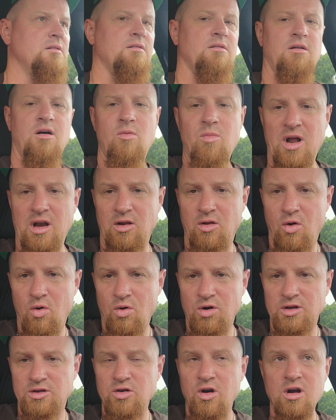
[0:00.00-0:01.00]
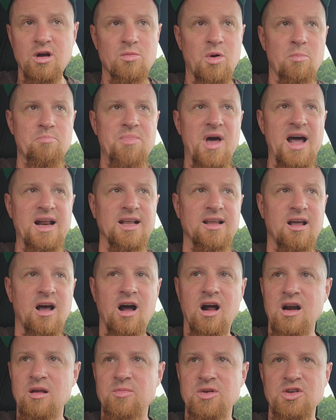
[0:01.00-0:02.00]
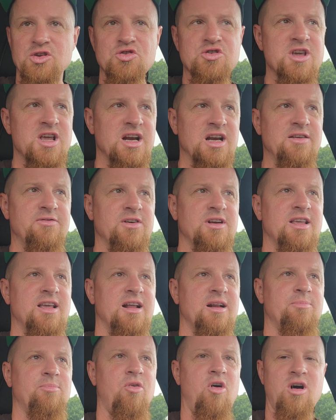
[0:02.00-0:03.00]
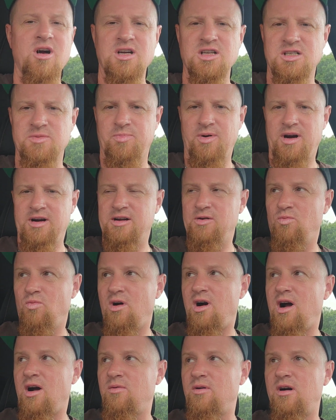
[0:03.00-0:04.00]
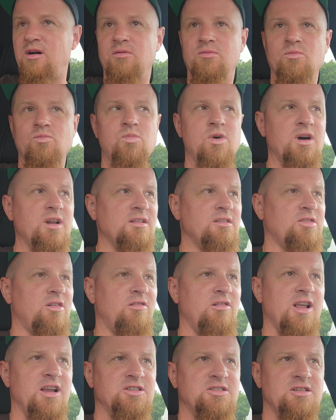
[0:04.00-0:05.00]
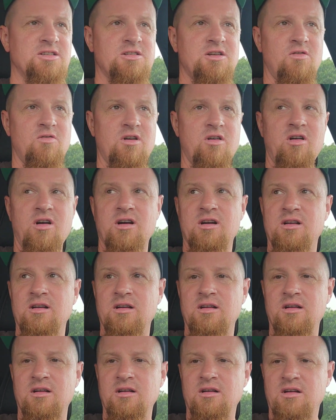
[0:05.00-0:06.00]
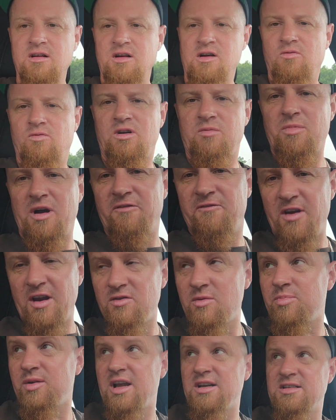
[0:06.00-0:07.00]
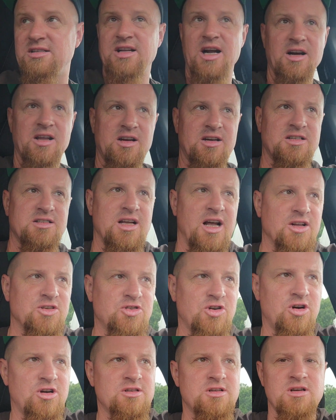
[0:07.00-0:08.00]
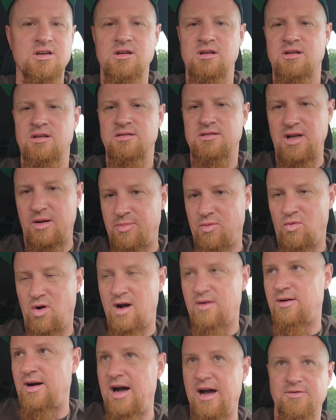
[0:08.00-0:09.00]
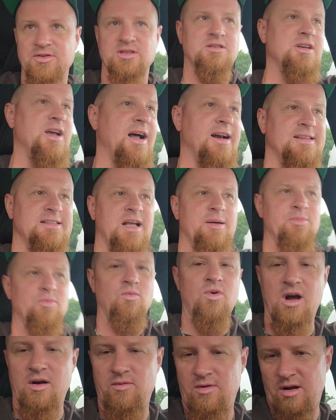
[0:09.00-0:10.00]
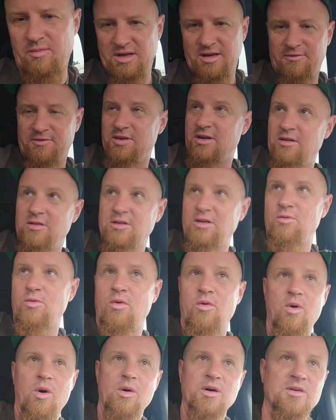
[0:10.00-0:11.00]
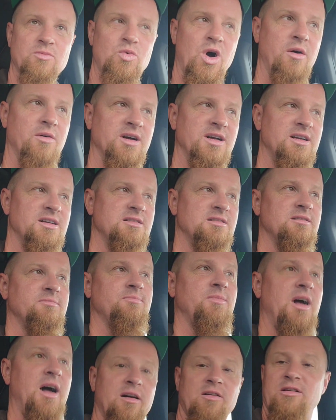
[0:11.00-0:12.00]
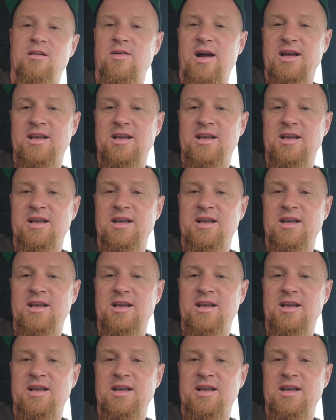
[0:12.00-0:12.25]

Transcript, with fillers: Oh my lord, talk about bad economy. You can't even get a parking spot in Wawa. What in tarnation is going on? One of my favorite places down here in South Jersey. Stop in Wawa. Obviously, you got to stop in Wawa. I mean, if you don't know what Wawa is, I don't know. I